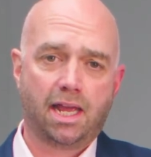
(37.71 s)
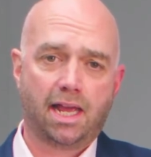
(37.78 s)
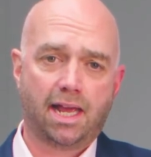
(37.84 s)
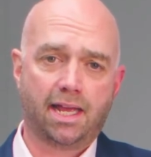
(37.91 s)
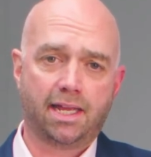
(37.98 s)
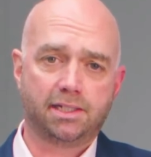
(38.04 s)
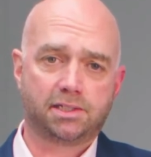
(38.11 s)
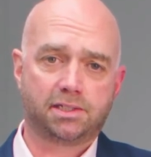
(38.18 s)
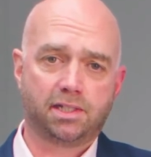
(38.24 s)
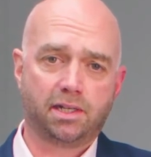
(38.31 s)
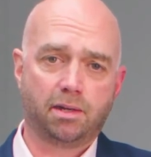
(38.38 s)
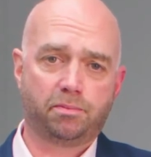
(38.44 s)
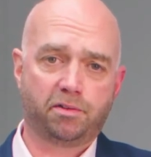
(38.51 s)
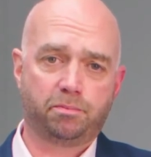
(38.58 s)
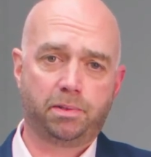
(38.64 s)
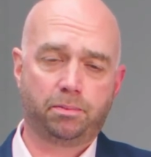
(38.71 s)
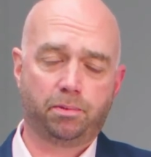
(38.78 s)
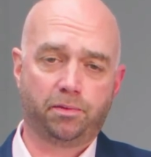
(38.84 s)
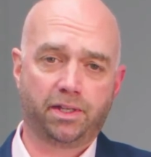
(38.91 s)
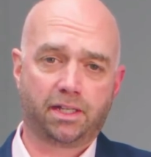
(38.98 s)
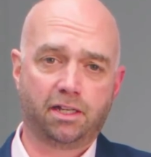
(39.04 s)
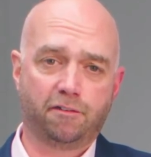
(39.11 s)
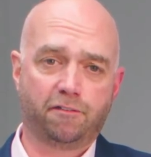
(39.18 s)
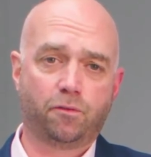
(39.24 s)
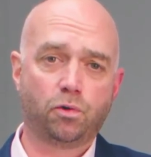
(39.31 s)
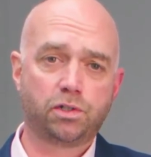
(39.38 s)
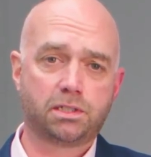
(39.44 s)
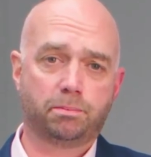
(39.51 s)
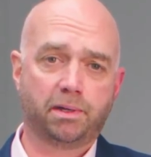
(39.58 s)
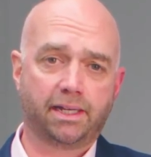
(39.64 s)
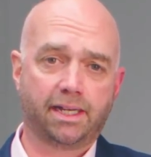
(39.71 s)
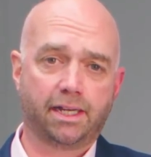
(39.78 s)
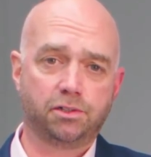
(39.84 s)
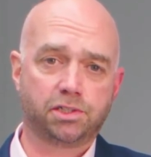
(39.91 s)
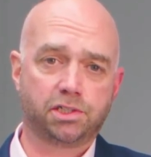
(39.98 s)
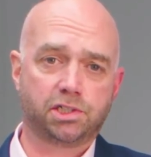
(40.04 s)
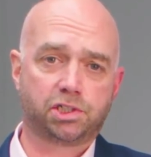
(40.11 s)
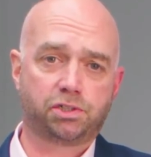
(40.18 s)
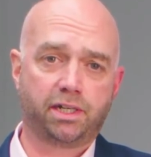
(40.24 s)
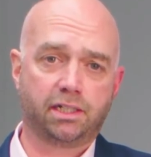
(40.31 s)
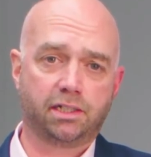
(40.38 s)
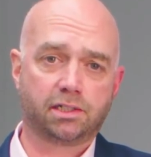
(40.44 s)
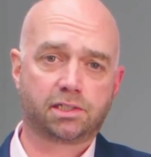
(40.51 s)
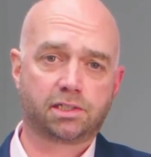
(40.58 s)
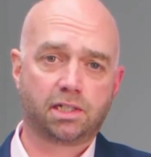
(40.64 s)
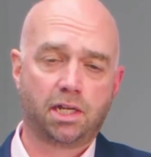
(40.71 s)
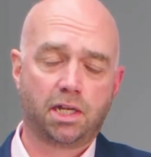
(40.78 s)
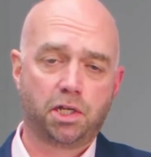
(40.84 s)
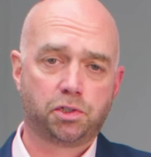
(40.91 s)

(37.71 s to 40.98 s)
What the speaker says: as the number of people that can afford to buy houses shrinks,